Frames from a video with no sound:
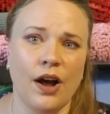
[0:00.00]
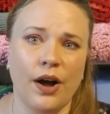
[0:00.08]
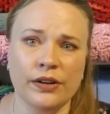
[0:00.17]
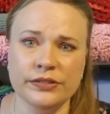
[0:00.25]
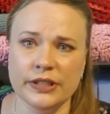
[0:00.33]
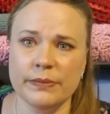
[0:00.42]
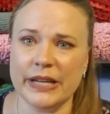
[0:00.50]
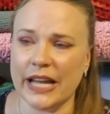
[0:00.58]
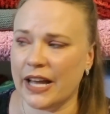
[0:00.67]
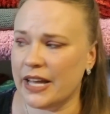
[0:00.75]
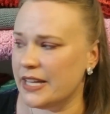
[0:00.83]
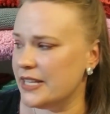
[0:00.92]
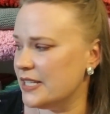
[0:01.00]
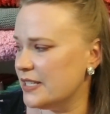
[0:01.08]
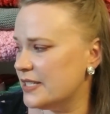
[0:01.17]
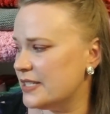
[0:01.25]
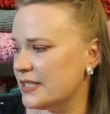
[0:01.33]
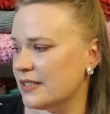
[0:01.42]
only
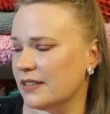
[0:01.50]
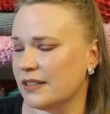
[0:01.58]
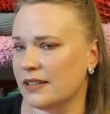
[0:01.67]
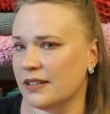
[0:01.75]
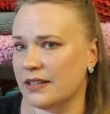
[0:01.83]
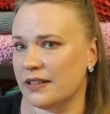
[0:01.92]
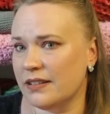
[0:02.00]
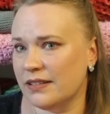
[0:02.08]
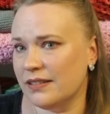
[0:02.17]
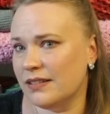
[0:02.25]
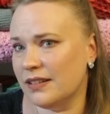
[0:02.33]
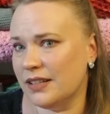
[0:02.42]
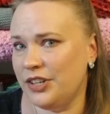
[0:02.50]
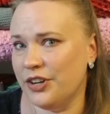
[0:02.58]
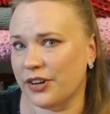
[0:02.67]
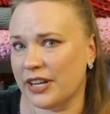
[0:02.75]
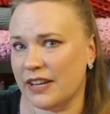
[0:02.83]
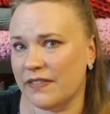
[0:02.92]
because
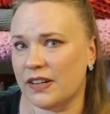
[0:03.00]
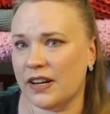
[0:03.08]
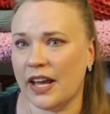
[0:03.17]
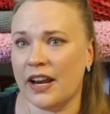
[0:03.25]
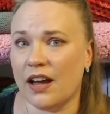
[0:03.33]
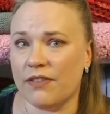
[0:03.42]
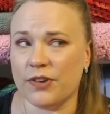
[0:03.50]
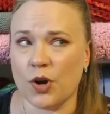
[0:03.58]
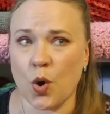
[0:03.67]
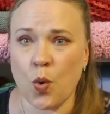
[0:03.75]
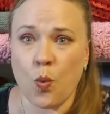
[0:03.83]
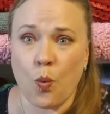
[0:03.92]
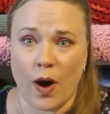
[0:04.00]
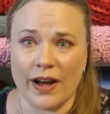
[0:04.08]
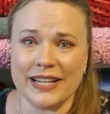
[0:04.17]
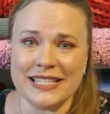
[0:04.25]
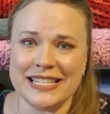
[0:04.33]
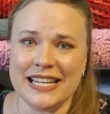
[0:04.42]
you're given enough
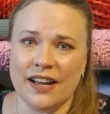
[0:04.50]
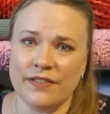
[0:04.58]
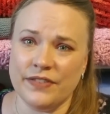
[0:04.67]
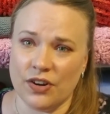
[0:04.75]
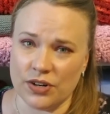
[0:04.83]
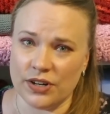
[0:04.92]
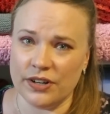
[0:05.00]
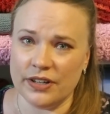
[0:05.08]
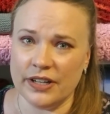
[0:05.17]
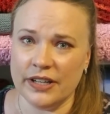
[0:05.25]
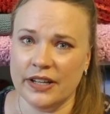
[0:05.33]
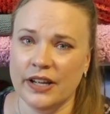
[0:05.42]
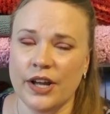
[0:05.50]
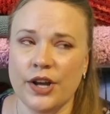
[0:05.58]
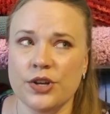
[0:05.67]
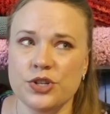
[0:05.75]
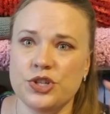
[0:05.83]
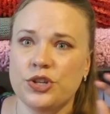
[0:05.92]
quantity of yarn
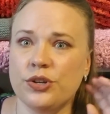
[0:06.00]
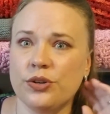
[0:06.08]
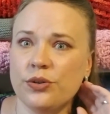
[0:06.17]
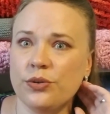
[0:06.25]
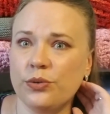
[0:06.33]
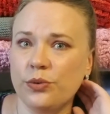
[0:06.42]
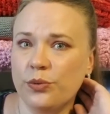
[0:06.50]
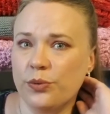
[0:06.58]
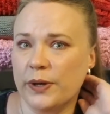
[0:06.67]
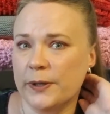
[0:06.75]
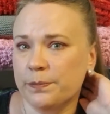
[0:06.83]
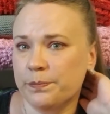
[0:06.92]
to